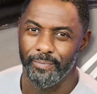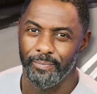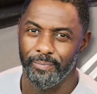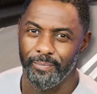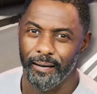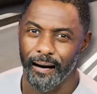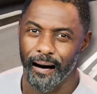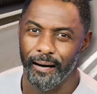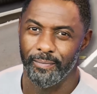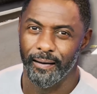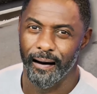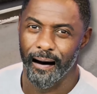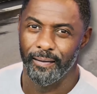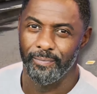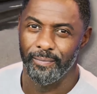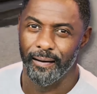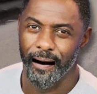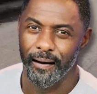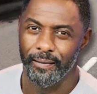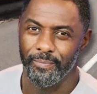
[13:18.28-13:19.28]
also
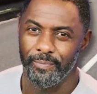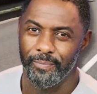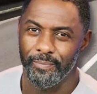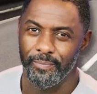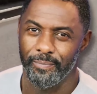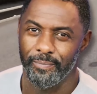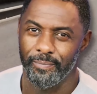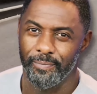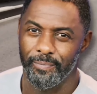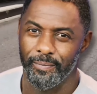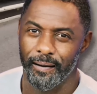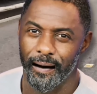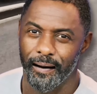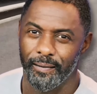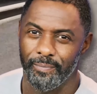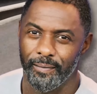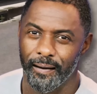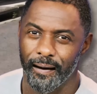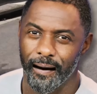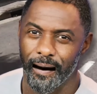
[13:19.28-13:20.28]
means the
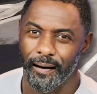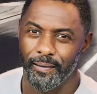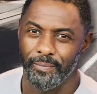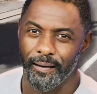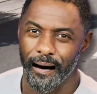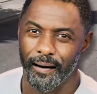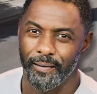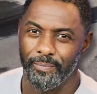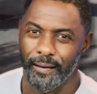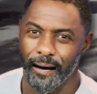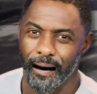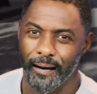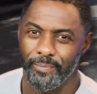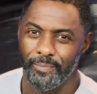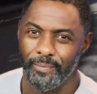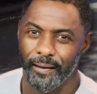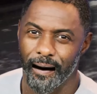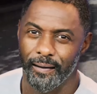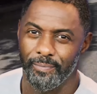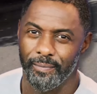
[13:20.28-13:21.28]
wheels, traction
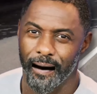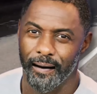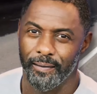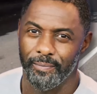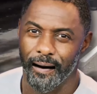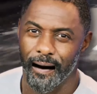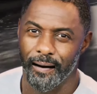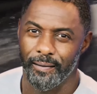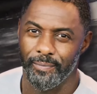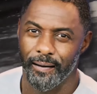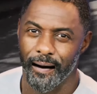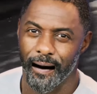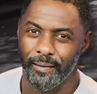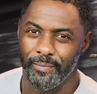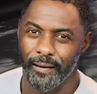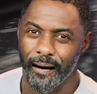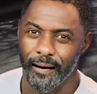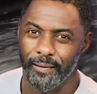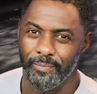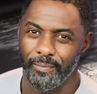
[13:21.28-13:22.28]
and braking will be
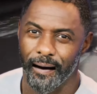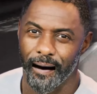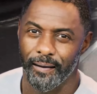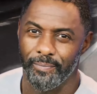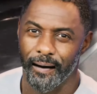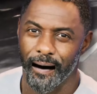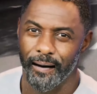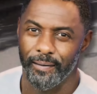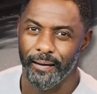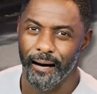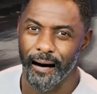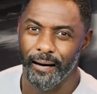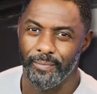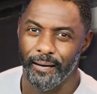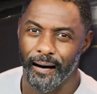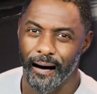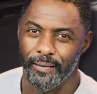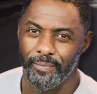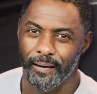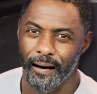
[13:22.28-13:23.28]
optimized to
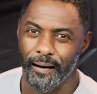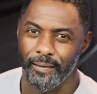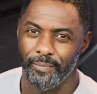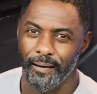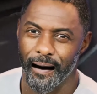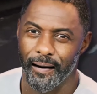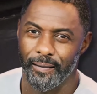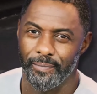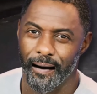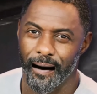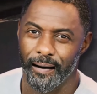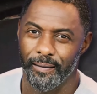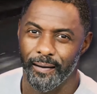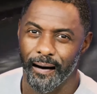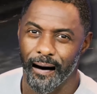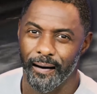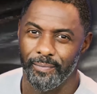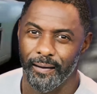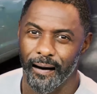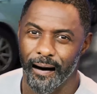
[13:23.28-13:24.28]
suit whatever
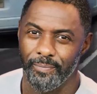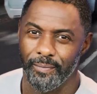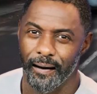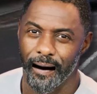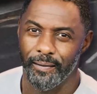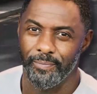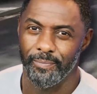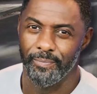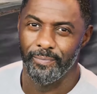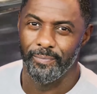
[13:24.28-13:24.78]
surface it's on.